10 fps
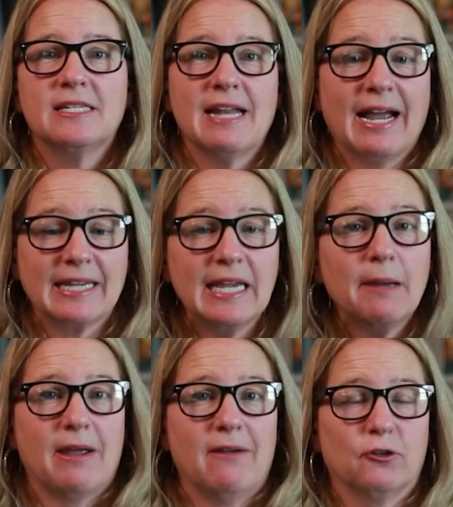did not
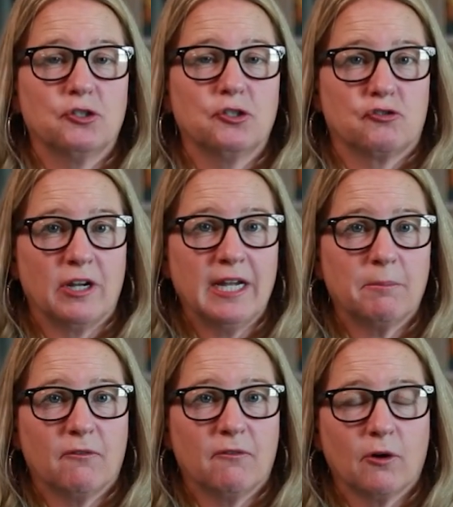get my first drink
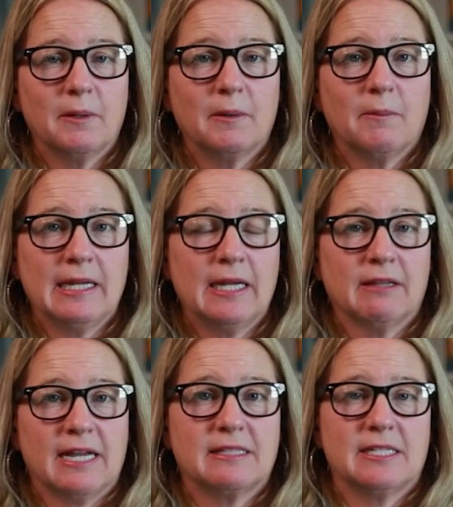before we went in.
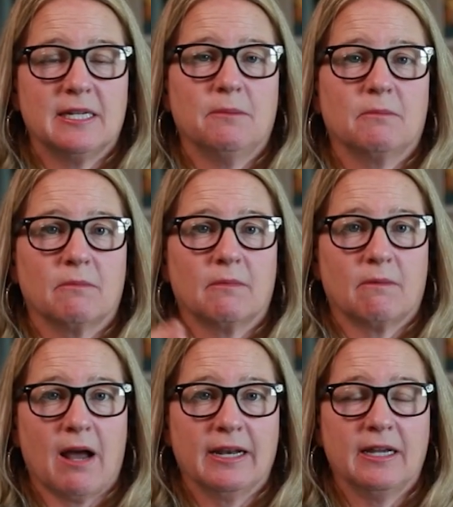Like Tim
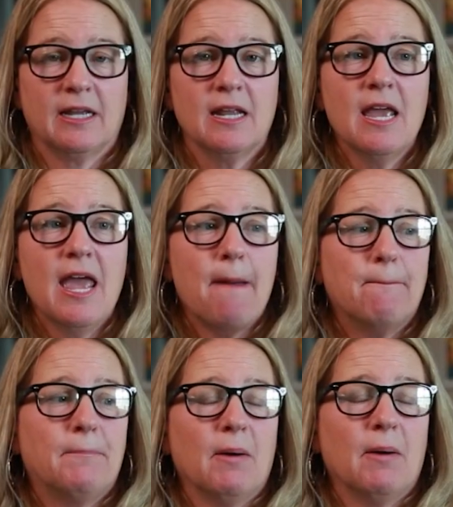got it.
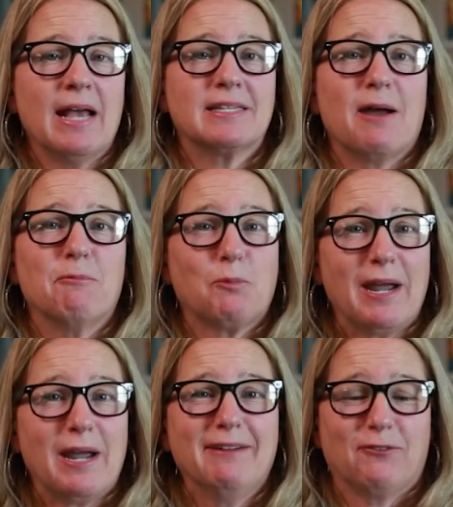But as I was
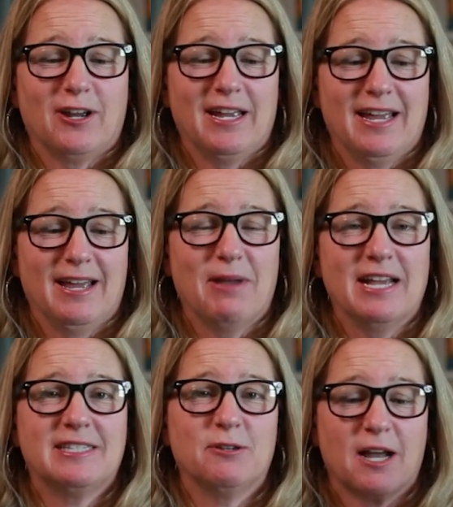waiting for him,
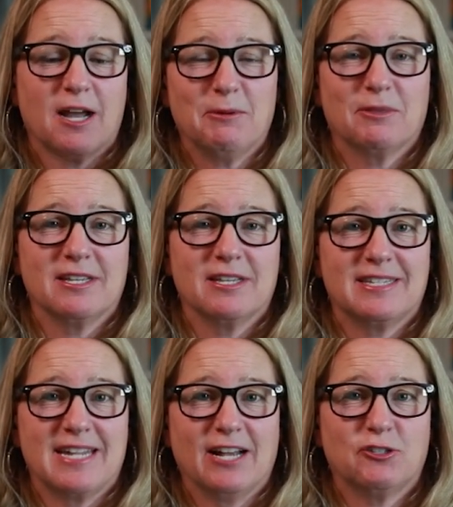as he was coming with his
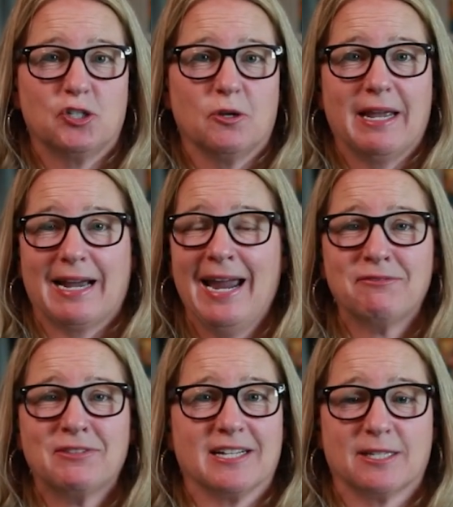statue, I'm like, I
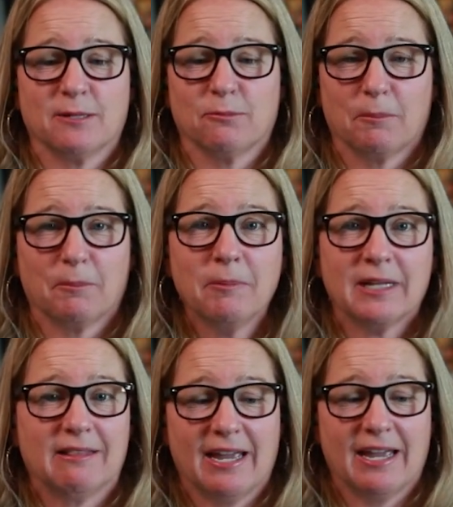have to get some more
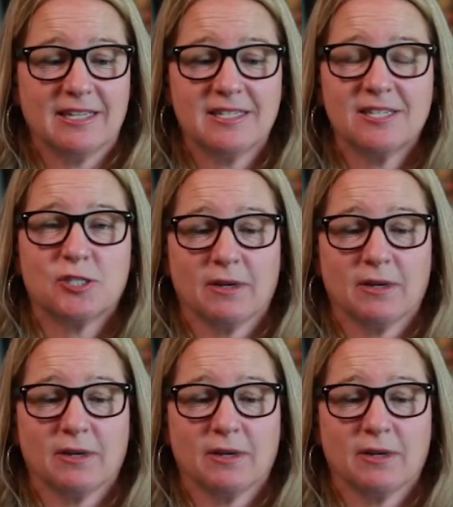bubbly. Like, this is so